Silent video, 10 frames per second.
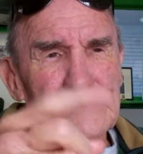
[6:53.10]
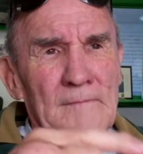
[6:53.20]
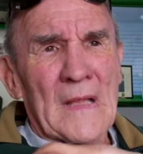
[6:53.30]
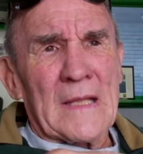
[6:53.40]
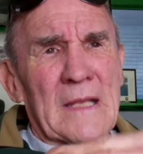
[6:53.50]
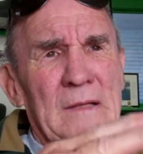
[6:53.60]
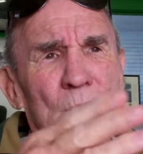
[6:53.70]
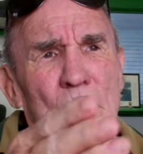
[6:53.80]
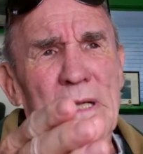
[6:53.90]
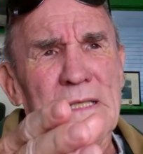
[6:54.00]
and they
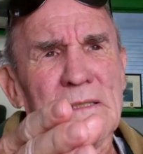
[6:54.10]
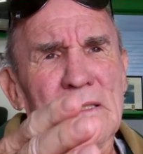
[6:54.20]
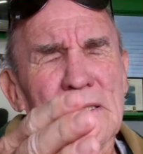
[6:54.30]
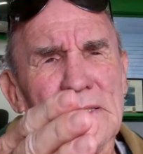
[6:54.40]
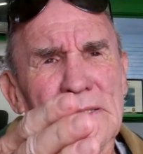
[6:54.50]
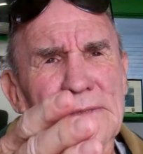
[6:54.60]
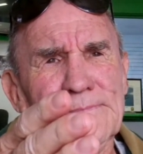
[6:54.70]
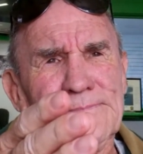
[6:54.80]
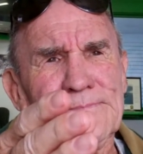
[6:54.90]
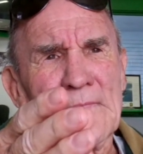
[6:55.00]
were waiting on a
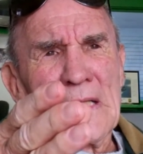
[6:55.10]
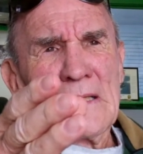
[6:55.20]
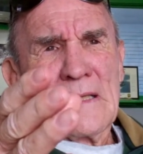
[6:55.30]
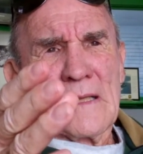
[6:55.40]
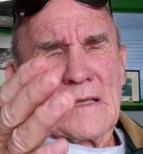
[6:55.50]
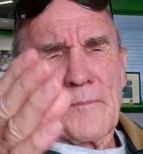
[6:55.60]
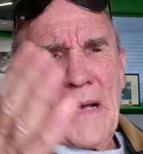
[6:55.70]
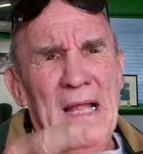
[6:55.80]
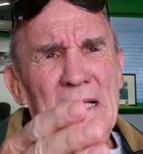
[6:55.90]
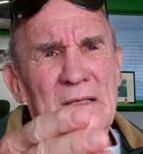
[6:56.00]

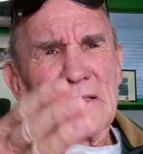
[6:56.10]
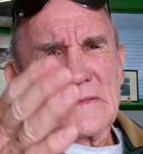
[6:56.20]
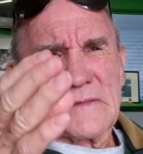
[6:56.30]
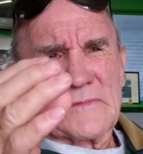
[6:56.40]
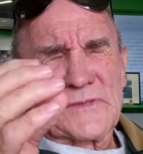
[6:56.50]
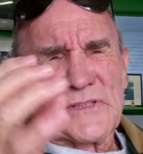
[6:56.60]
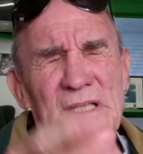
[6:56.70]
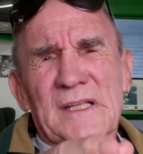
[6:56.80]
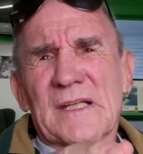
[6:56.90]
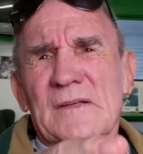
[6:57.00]
pilot that
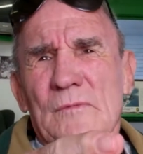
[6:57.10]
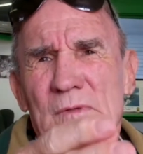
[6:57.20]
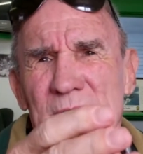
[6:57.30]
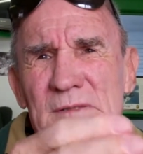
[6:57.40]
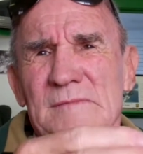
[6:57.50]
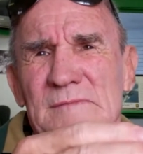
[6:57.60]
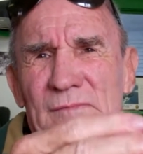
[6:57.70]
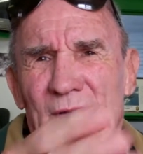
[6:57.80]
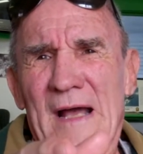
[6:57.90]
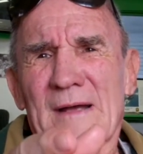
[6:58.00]
Sunday would
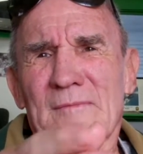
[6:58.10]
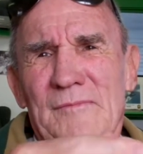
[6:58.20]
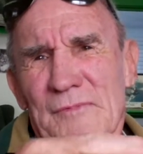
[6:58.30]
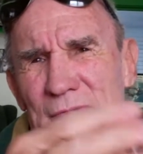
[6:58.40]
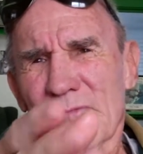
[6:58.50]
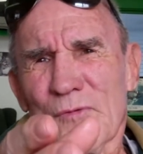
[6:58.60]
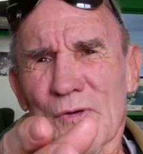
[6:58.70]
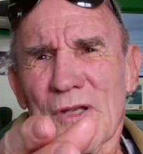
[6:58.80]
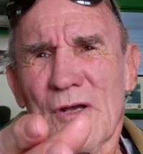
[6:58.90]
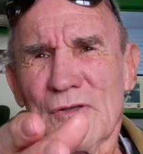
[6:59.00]
fly them 3 or
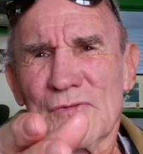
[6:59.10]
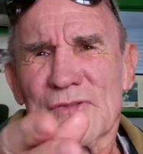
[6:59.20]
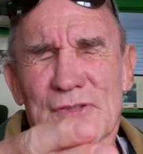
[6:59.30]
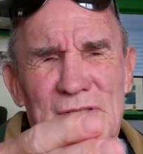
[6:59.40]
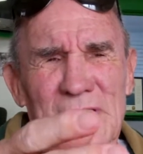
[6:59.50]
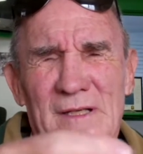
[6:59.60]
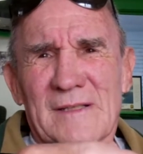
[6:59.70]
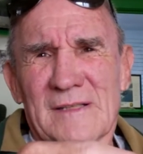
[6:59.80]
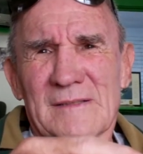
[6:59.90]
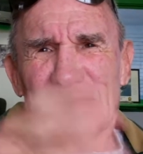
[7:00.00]
4 loads,
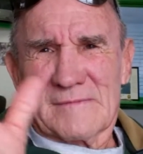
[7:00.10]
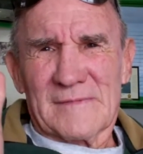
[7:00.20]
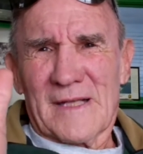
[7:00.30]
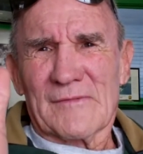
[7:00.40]
and then that